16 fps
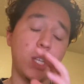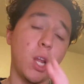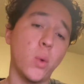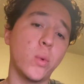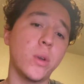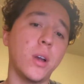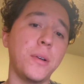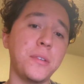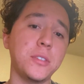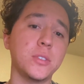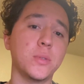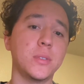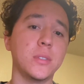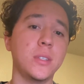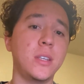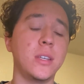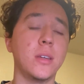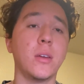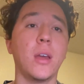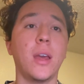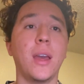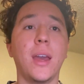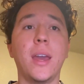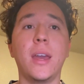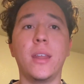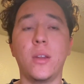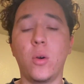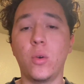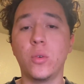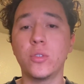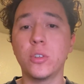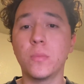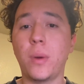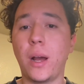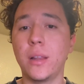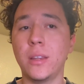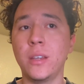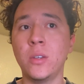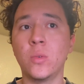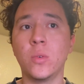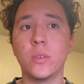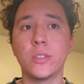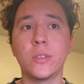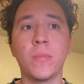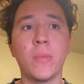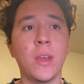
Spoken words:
We also see in older bilinguals